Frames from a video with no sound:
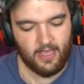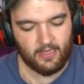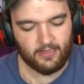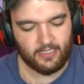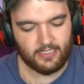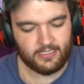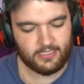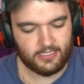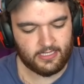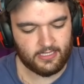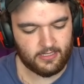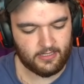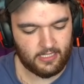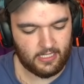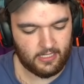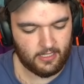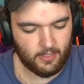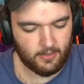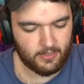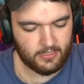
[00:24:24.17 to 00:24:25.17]
Let's
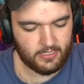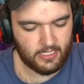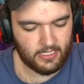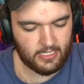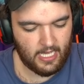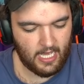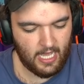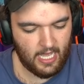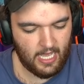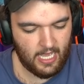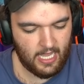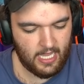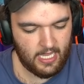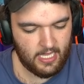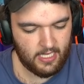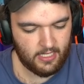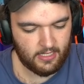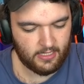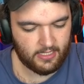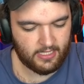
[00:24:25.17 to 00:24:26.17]
think. Did
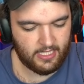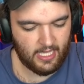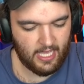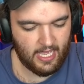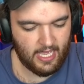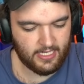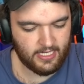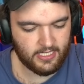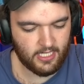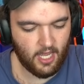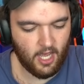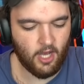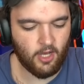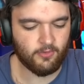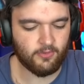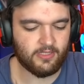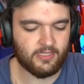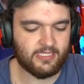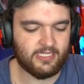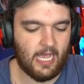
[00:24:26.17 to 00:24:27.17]
I get...
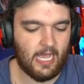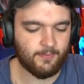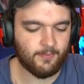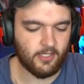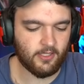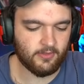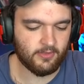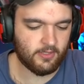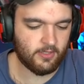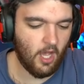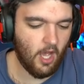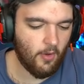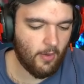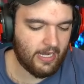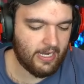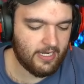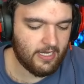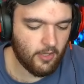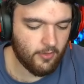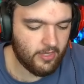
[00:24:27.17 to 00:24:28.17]
Oh, Zapdos. Oh, I
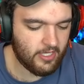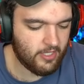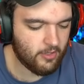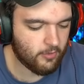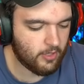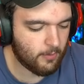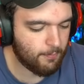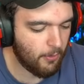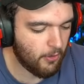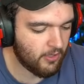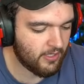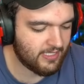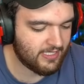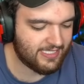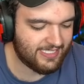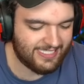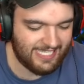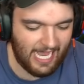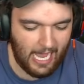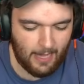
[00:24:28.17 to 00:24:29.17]
didn't know that you could pull a
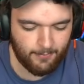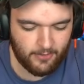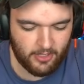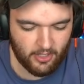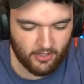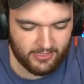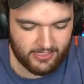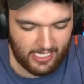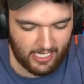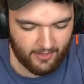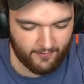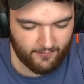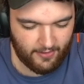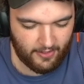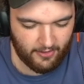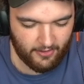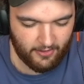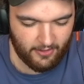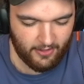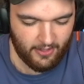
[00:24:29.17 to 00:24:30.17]
Zapdos out of
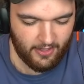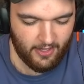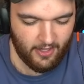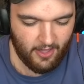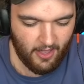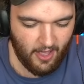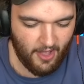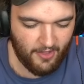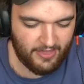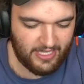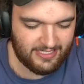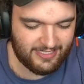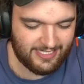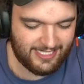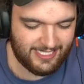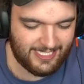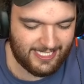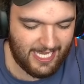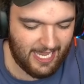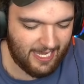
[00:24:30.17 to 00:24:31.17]
here. Oh, that's
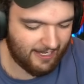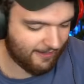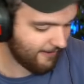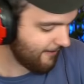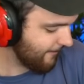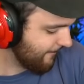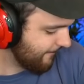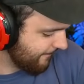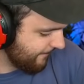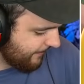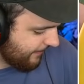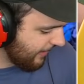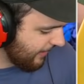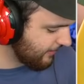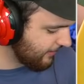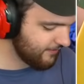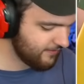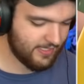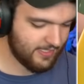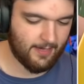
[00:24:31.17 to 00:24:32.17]
sick. I
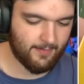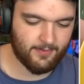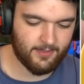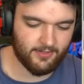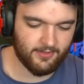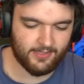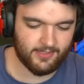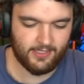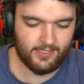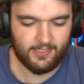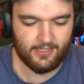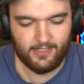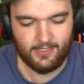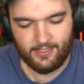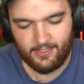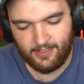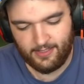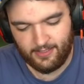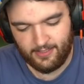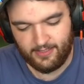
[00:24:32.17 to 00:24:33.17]
love Zapdos.
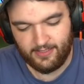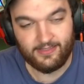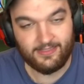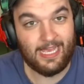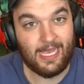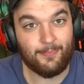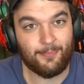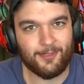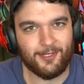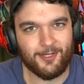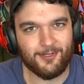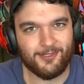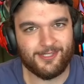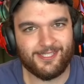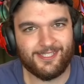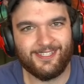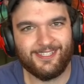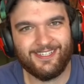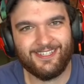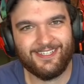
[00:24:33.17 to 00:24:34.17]
Zapdos.